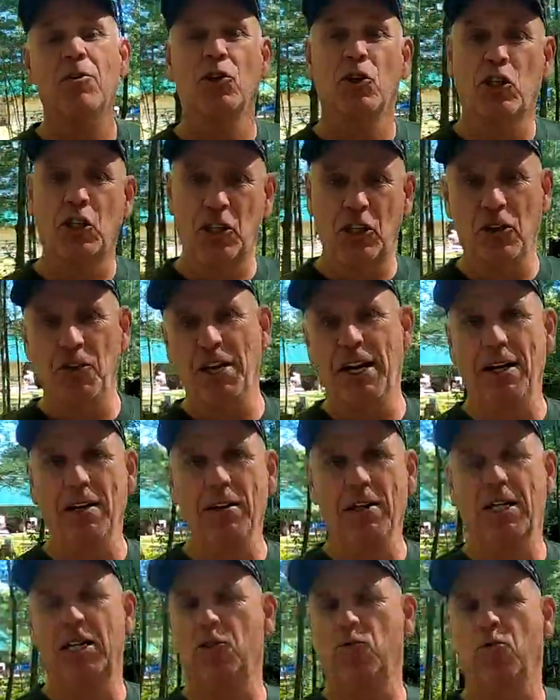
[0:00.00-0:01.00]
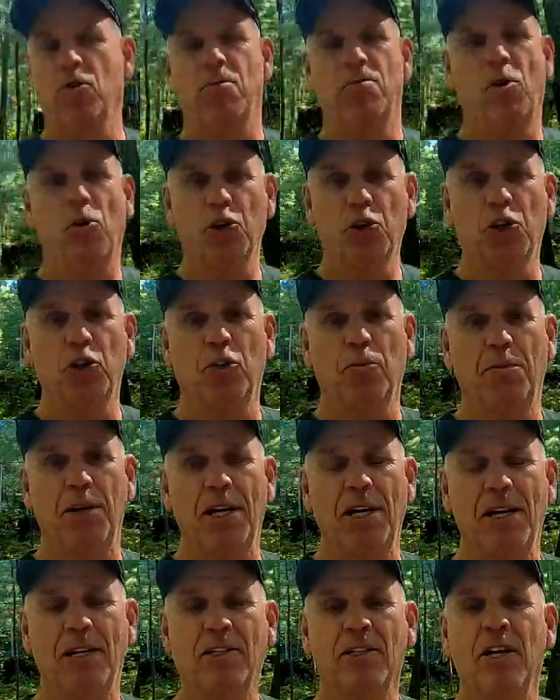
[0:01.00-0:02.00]
They're still there because we're emotional
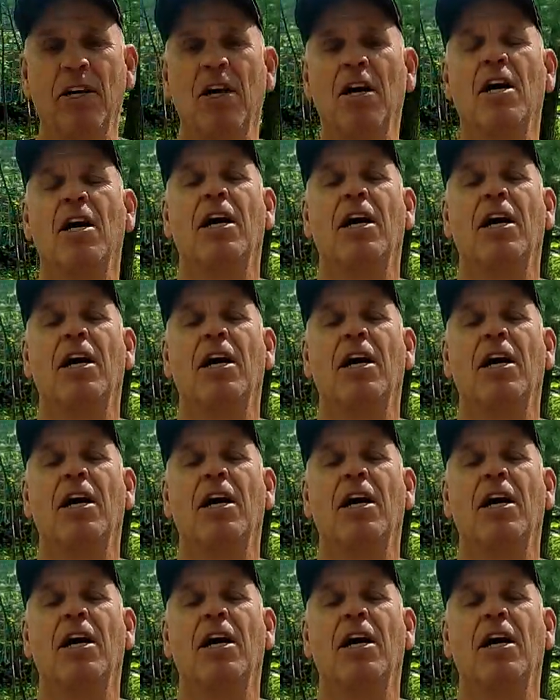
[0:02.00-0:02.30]
beings